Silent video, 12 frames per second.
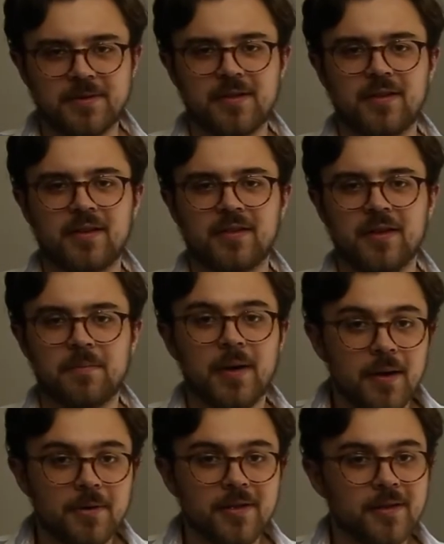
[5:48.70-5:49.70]
to think that
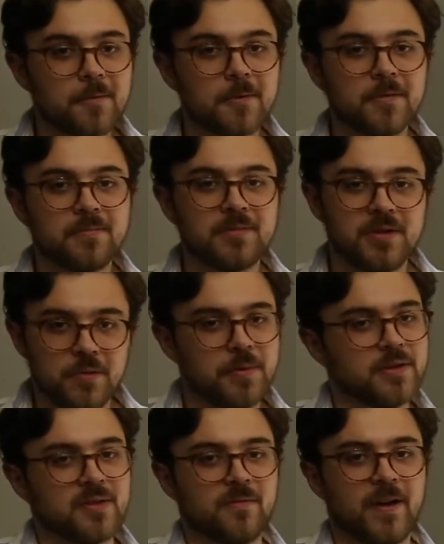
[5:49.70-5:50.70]
maybe there were two
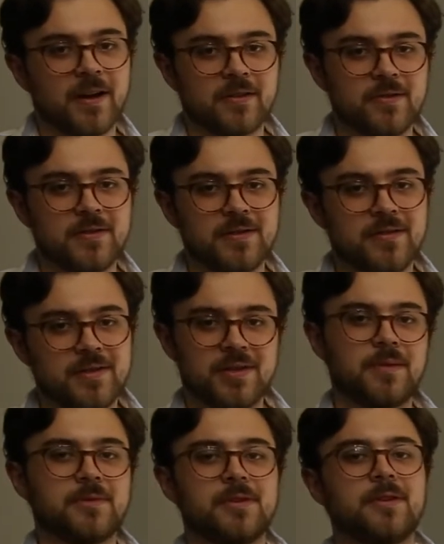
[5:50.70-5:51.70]
pencil factories in the
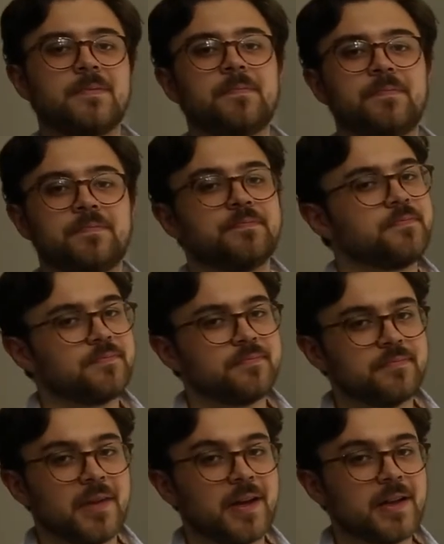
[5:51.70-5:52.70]
same city.
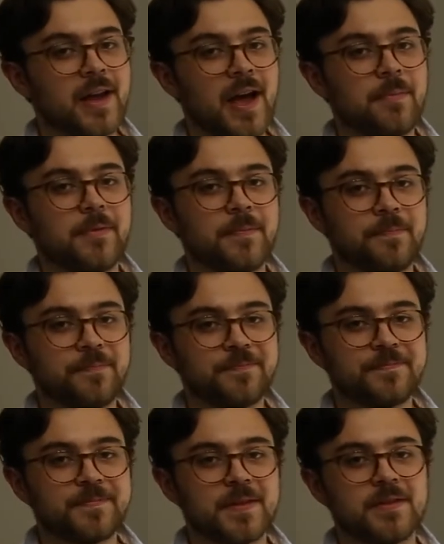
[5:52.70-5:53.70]
It can happen.
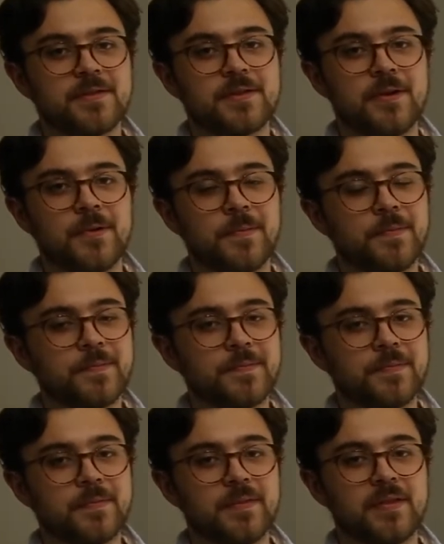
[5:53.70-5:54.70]
So
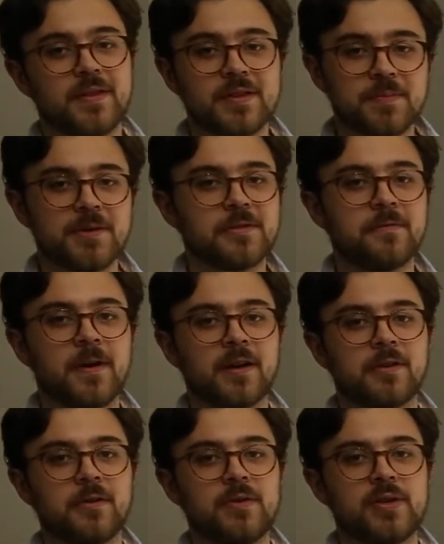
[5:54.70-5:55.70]
this pencil
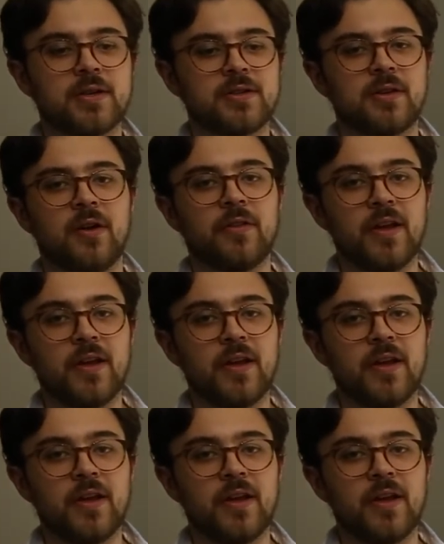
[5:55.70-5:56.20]
factory is actually called